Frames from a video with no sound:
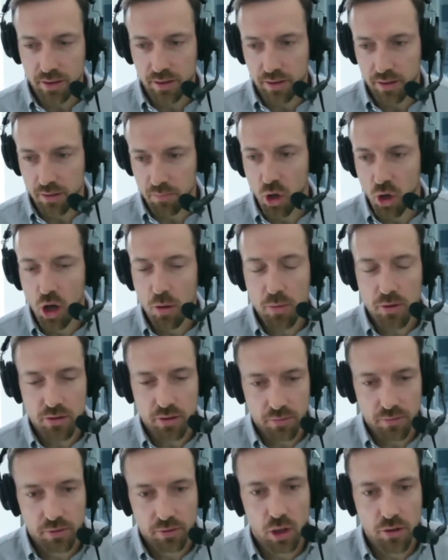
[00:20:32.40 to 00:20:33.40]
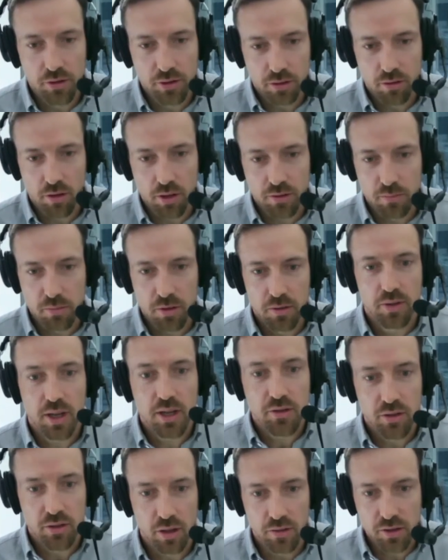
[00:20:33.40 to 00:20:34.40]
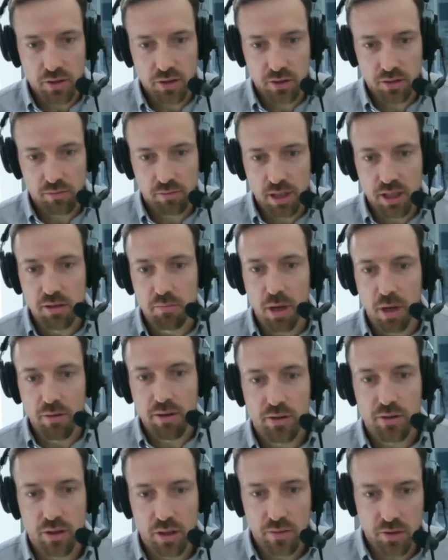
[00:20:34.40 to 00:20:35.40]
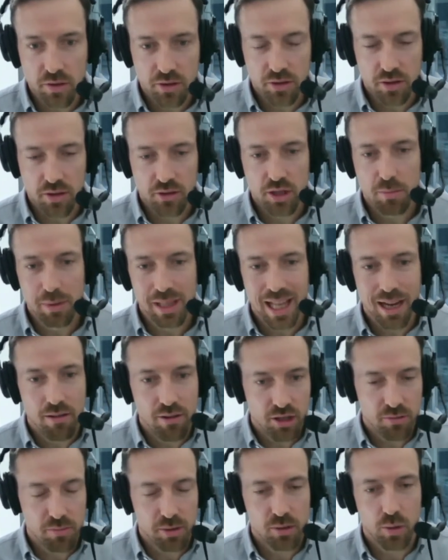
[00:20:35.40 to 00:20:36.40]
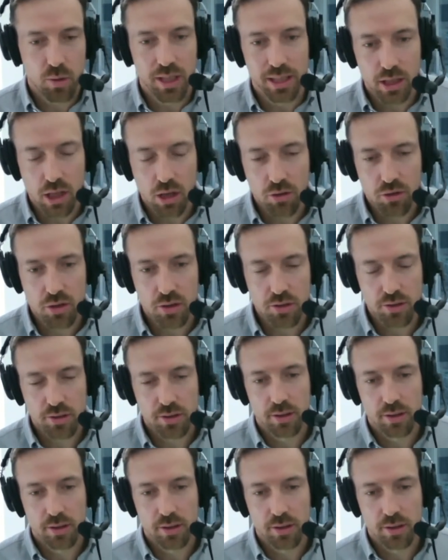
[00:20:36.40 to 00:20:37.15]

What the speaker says: purpose that flows across from defence service into Boeing service and the similarities between the cultures.